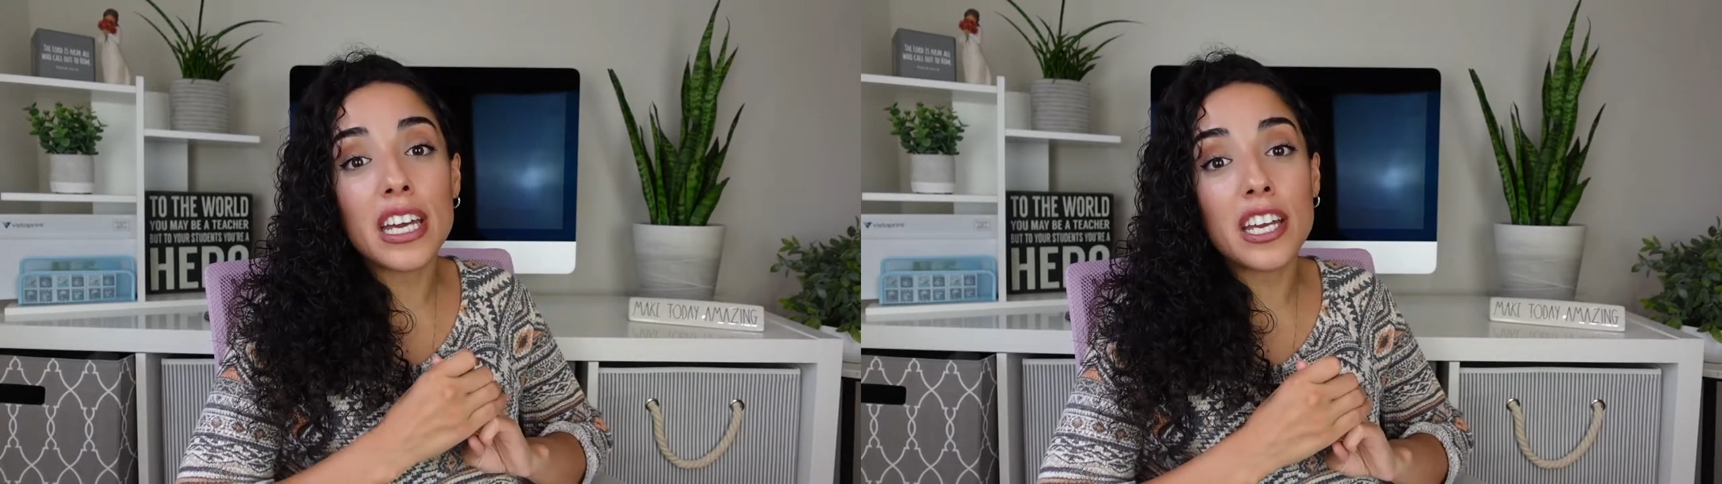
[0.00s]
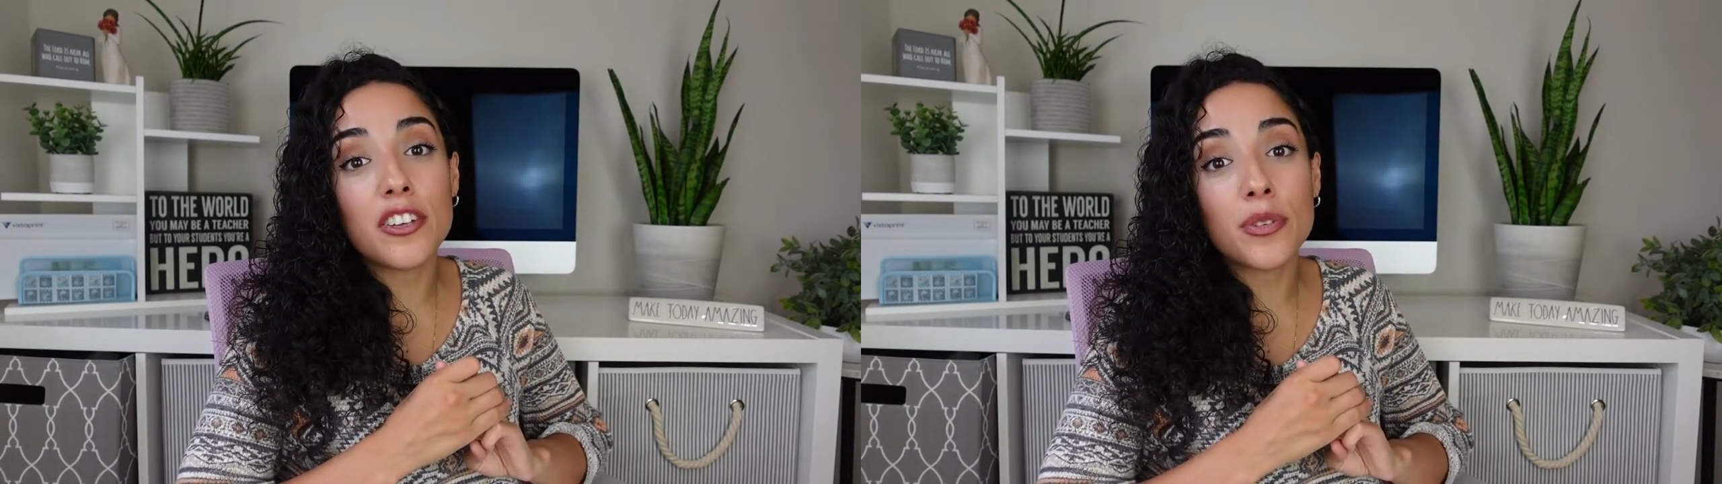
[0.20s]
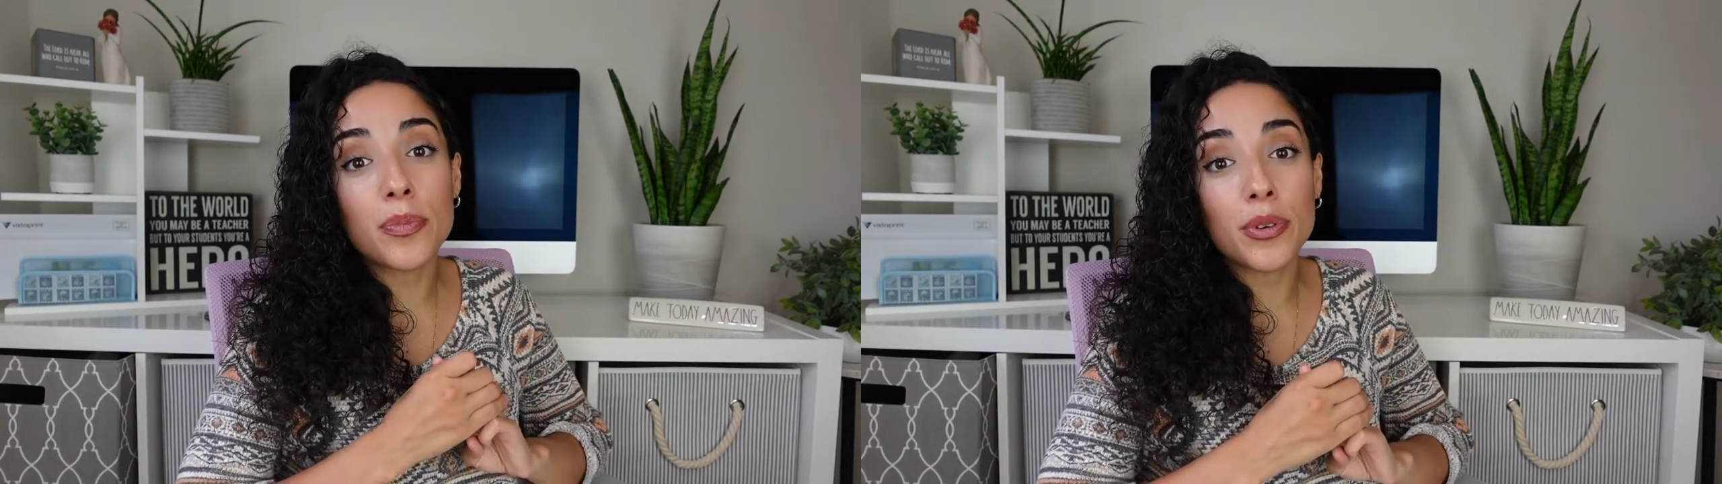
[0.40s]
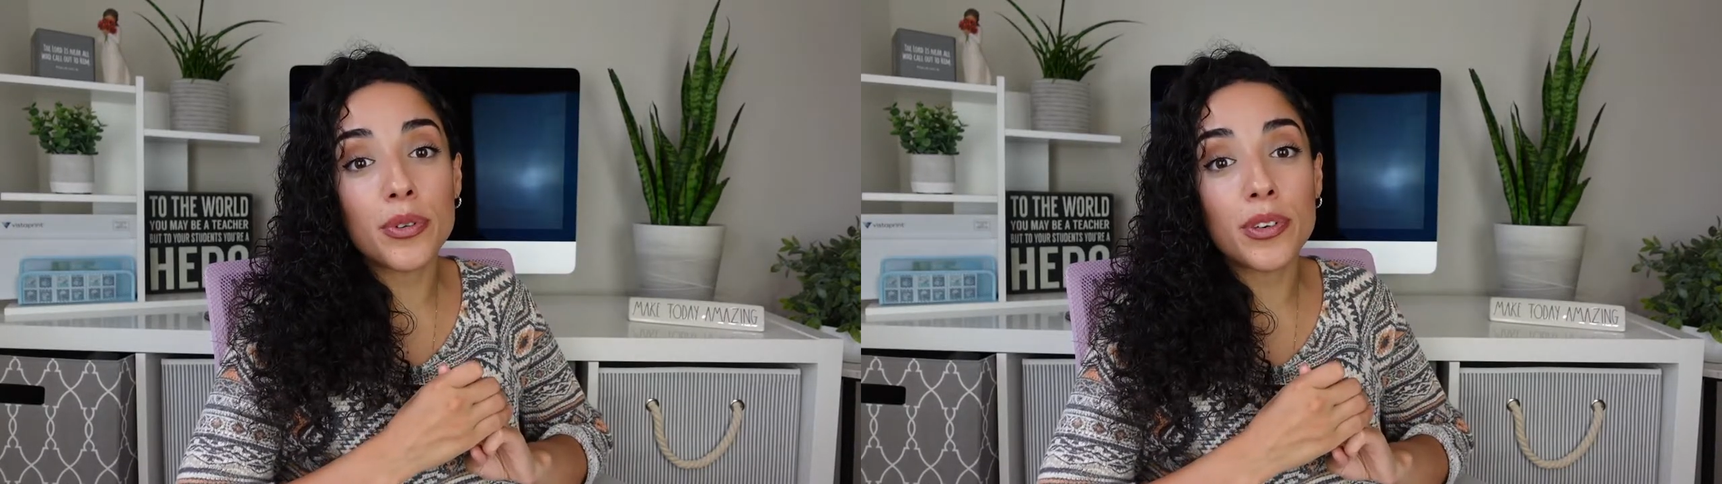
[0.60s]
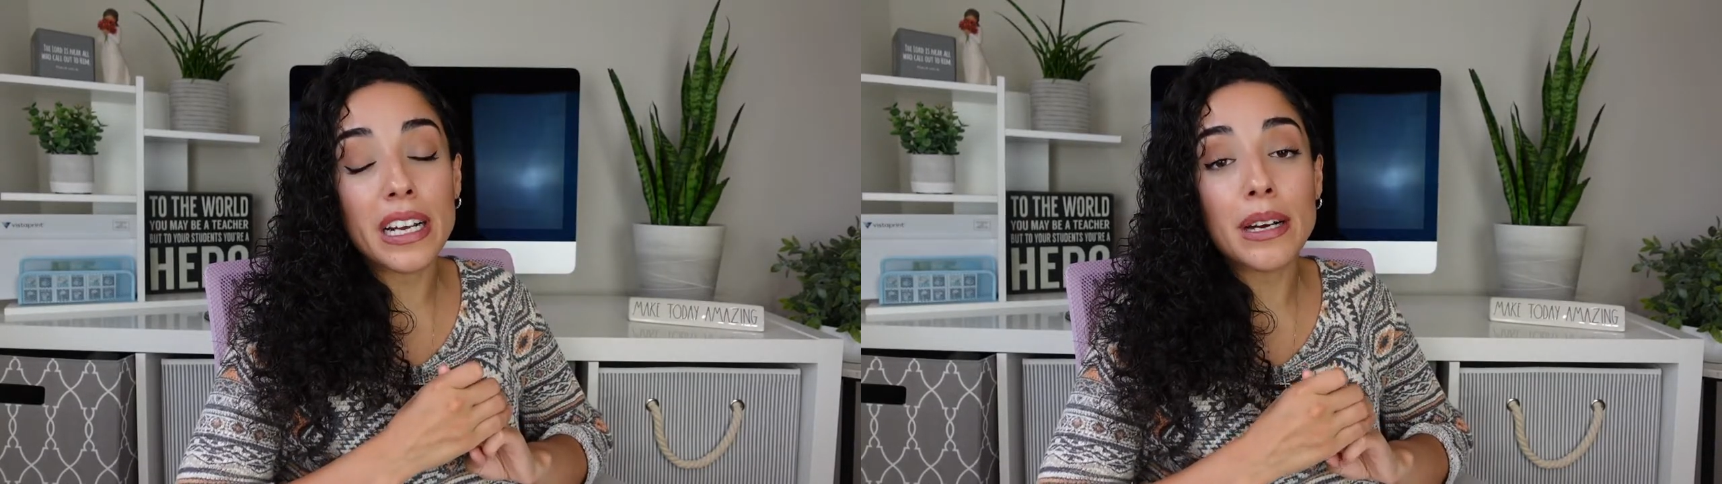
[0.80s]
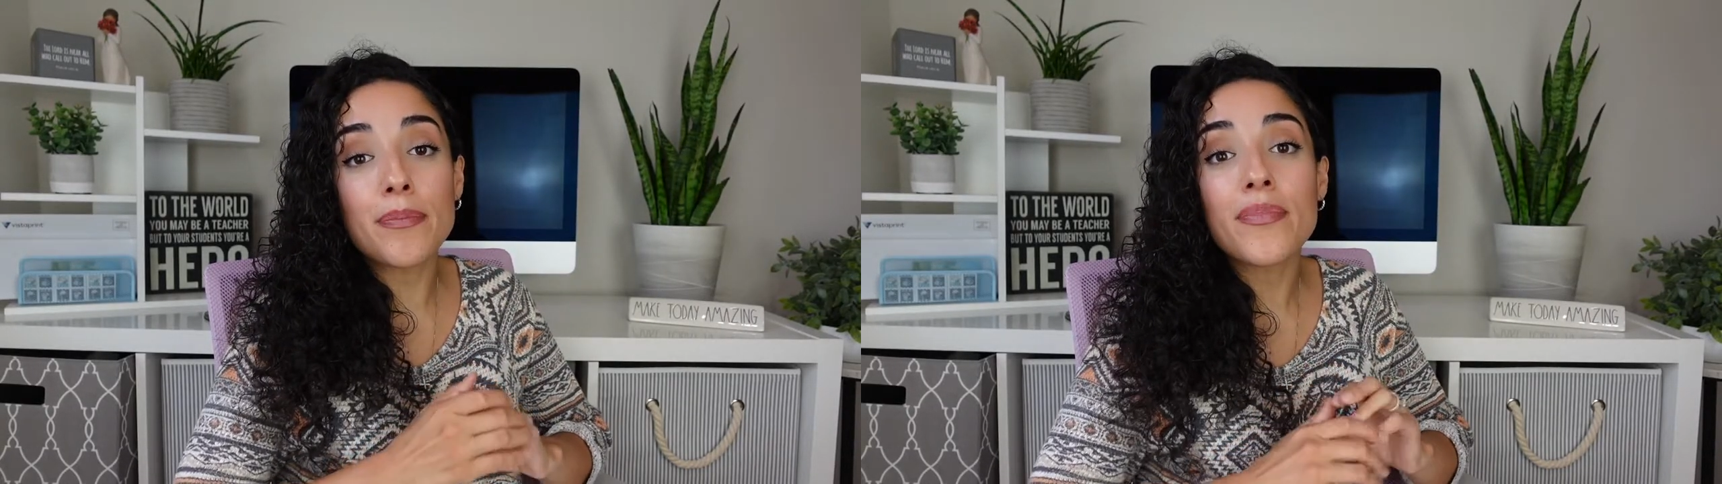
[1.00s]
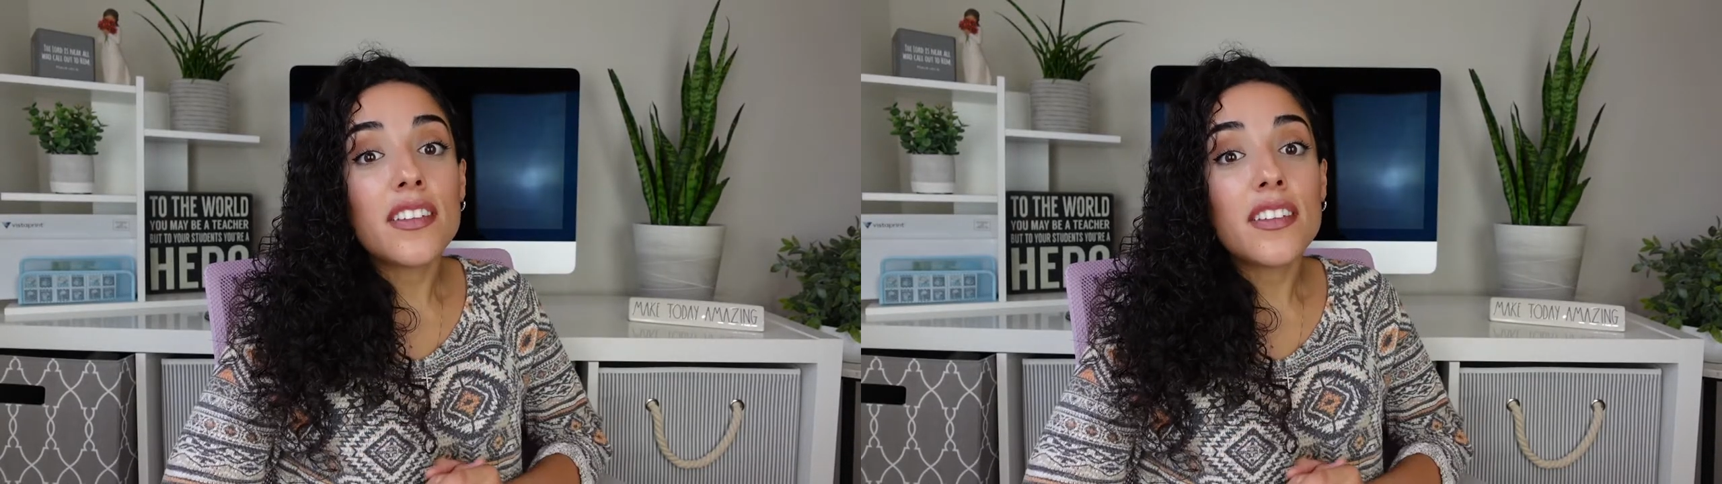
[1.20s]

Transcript: in your program.